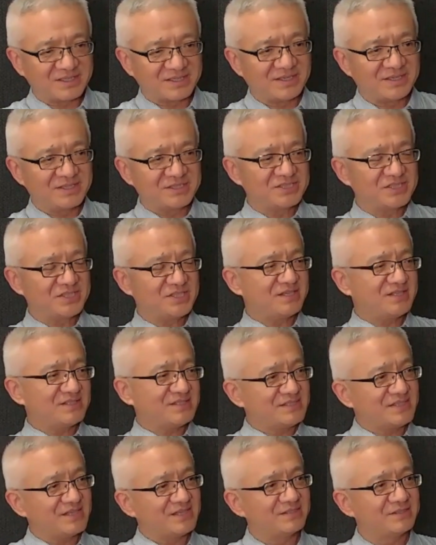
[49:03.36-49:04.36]

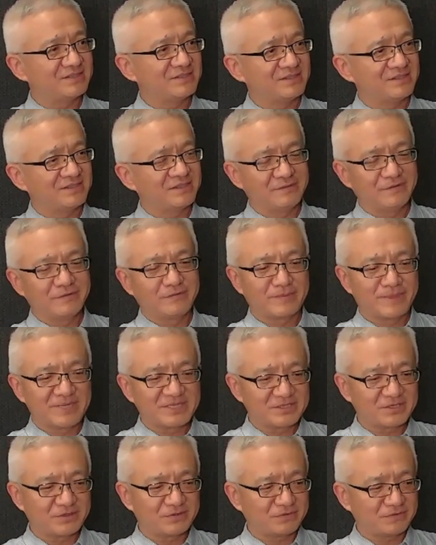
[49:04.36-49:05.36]
engineers,
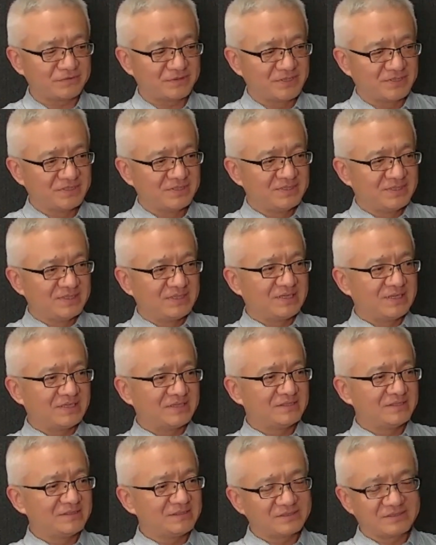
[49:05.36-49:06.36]
myself,
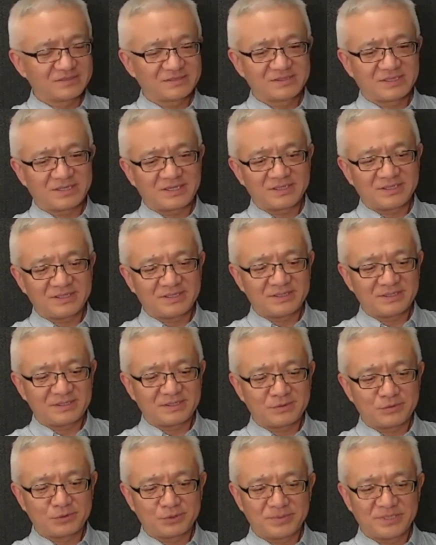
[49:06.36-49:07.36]
I think
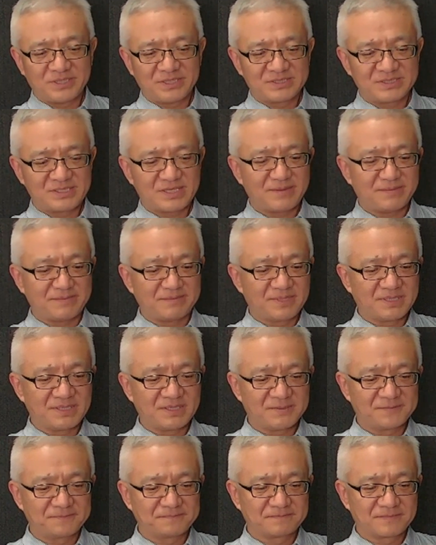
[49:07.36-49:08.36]
AI would be the same.
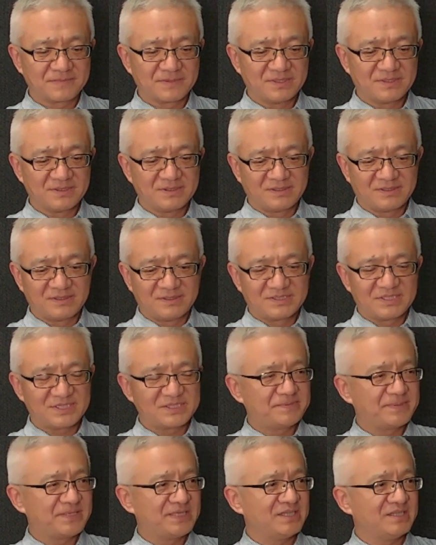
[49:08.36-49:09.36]

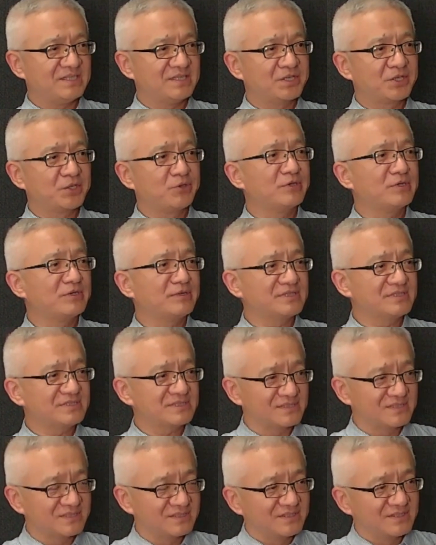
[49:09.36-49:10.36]
Just be
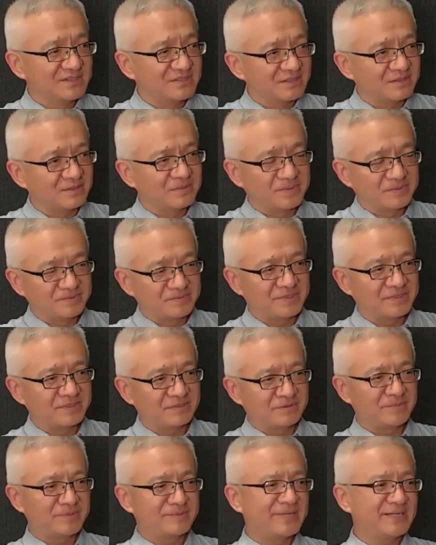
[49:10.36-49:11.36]
curious, be
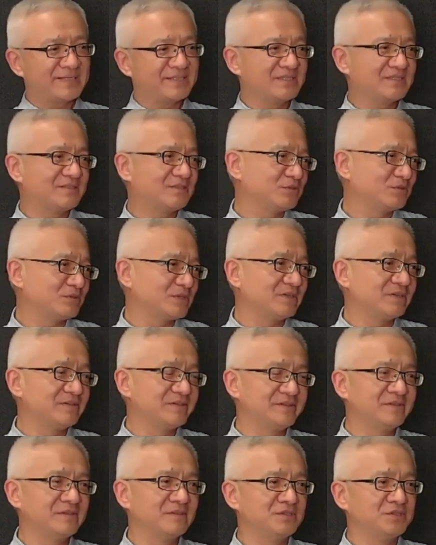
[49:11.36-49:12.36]
open-minded to
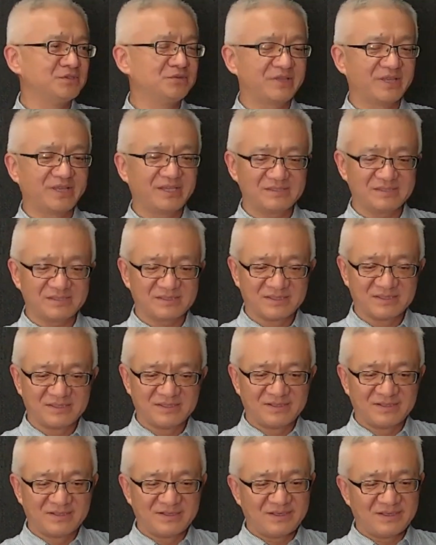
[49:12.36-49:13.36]
learn new things,
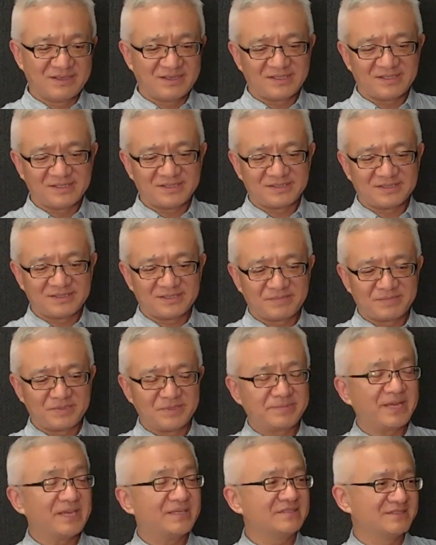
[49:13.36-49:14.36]
and
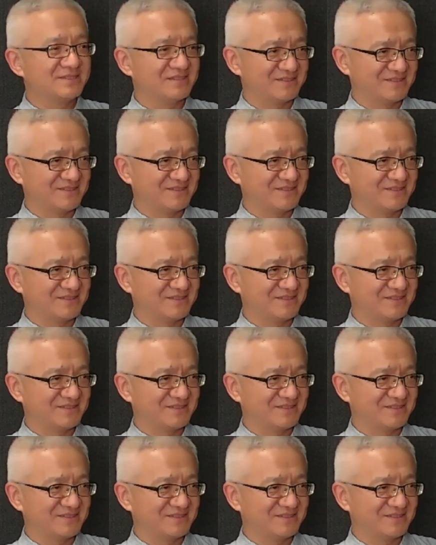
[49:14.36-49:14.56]
be patient.